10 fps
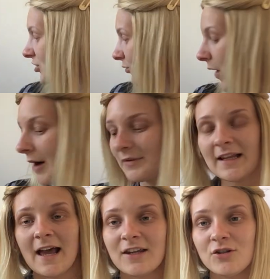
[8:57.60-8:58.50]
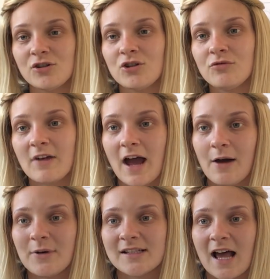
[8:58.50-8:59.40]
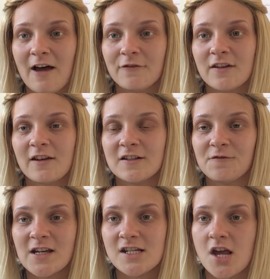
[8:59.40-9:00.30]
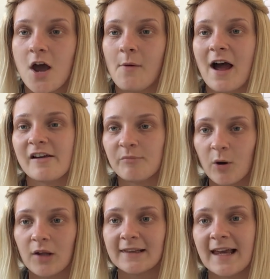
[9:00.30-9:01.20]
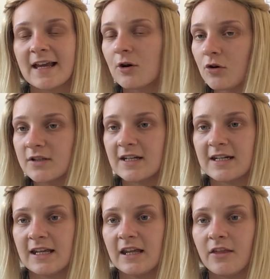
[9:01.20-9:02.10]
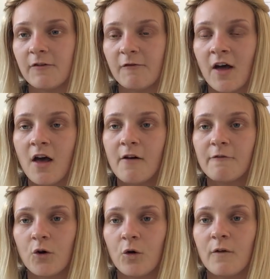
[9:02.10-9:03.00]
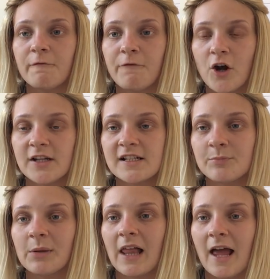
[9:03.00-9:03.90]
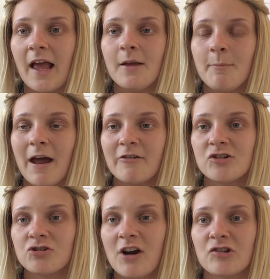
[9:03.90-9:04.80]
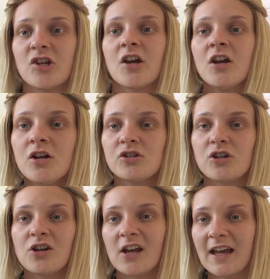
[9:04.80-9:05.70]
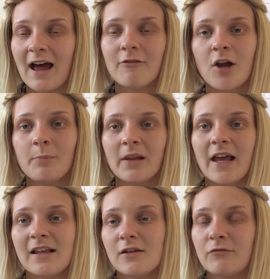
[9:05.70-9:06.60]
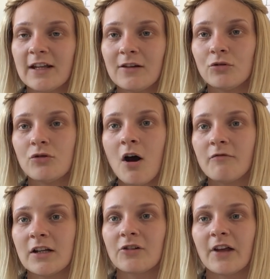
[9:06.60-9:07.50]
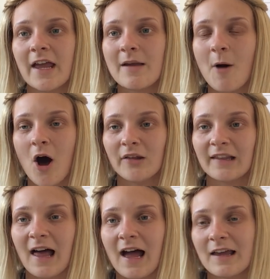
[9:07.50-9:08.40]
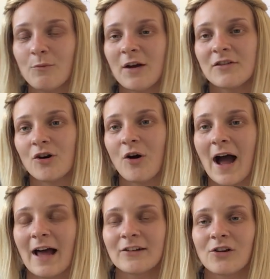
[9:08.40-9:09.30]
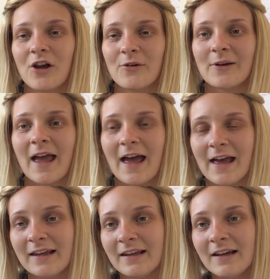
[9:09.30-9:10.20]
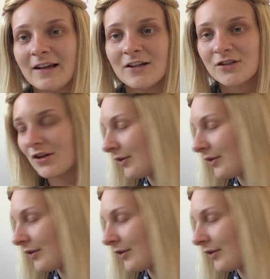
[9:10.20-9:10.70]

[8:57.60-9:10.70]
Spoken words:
So what I would like you to do now is after this video, I have put a link underneath for Phonics Play Buried Treasure. So you can carry on playing the real or not real game online with your adult, okay? So